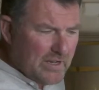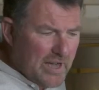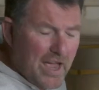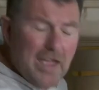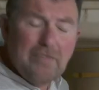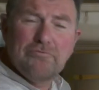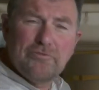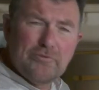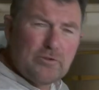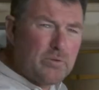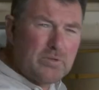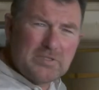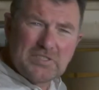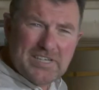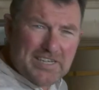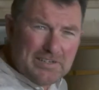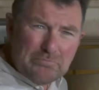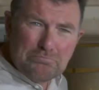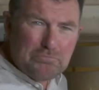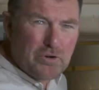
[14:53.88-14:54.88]

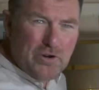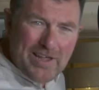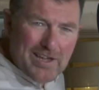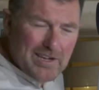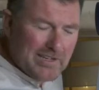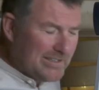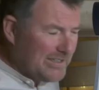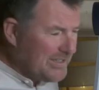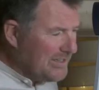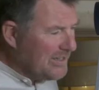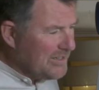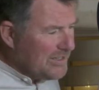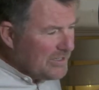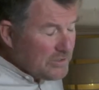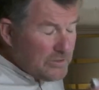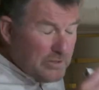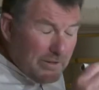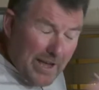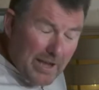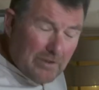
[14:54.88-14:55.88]
influencing brain
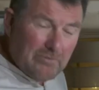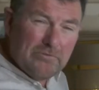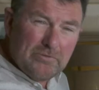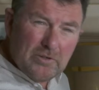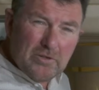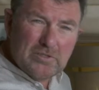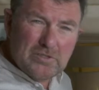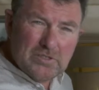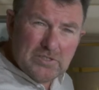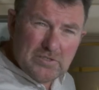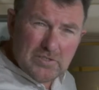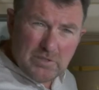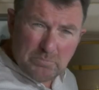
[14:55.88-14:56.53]
to influence